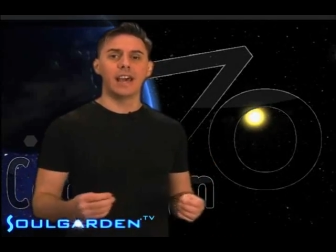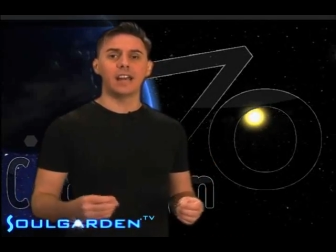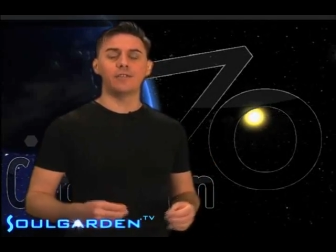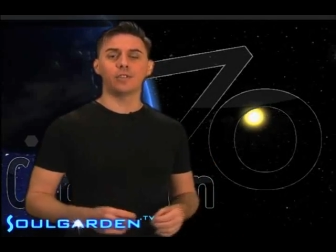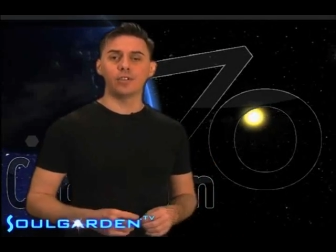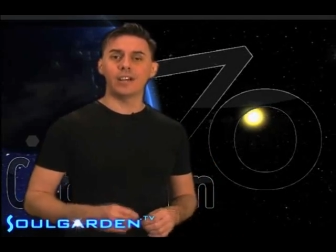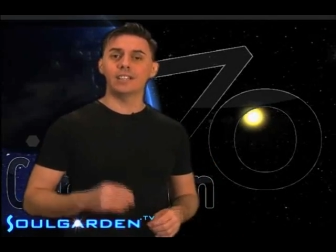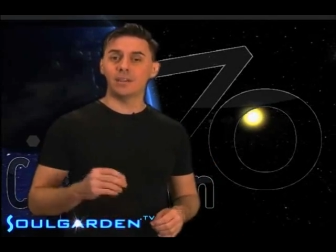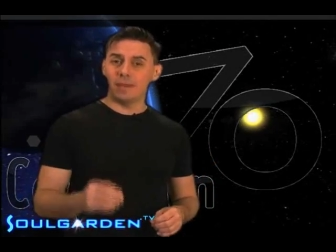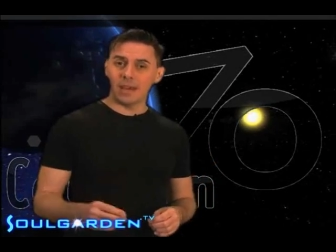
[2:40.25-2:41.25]
And if you're
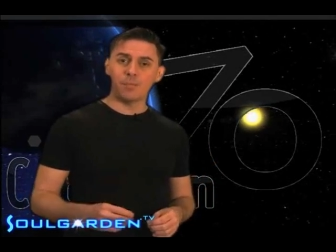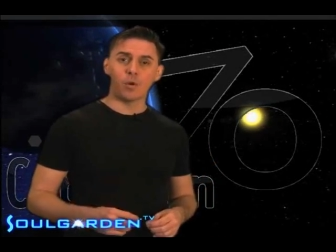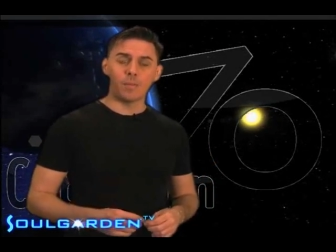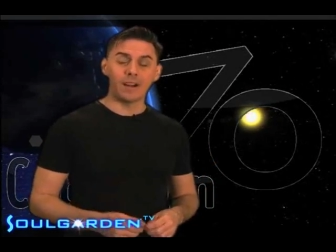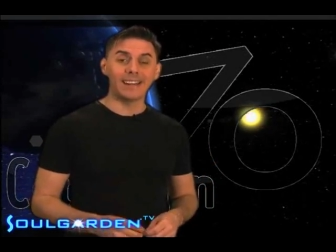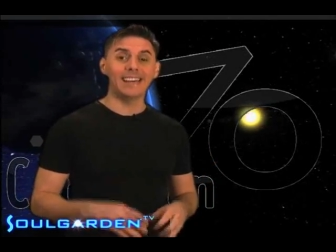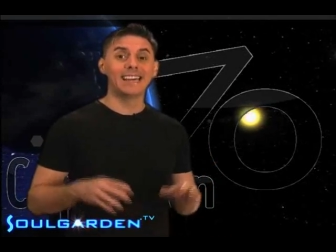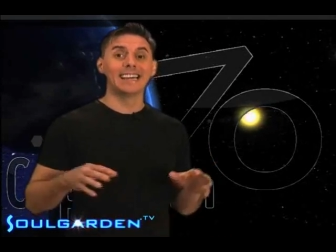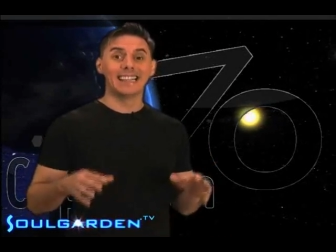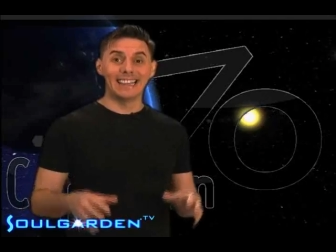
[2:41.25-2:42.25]
looking to make more money,
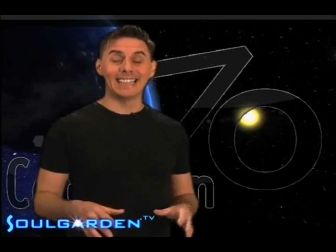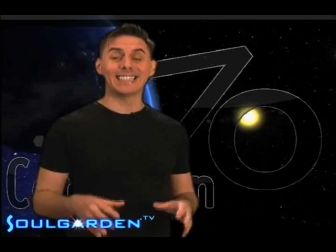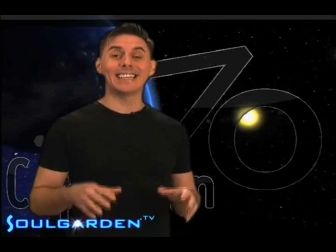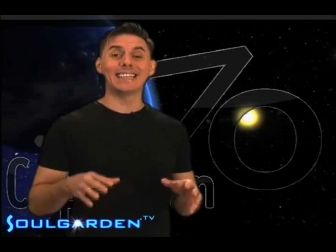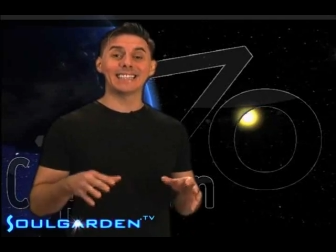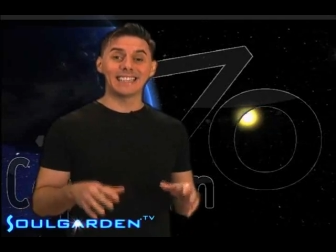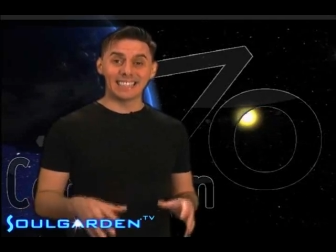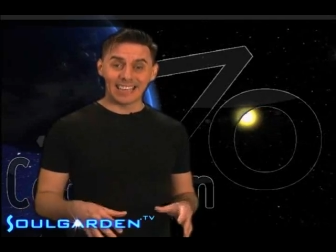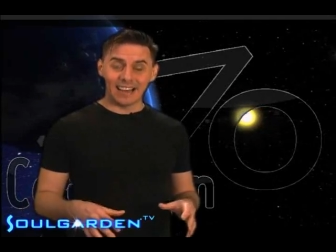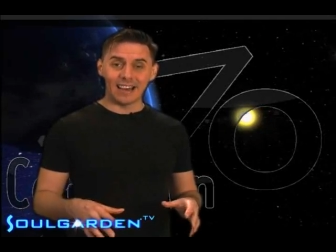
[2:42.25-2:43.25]
this is the
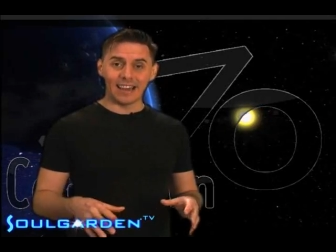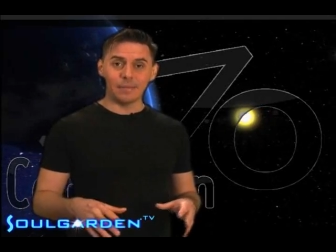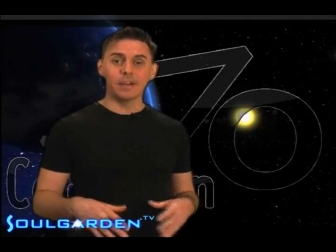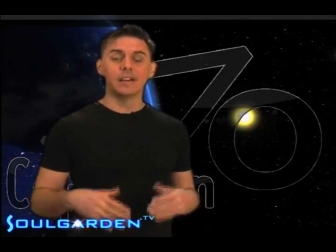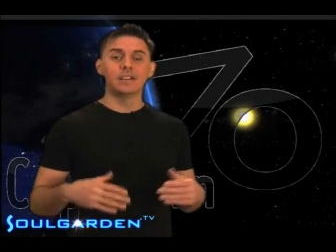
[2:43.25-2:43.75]
time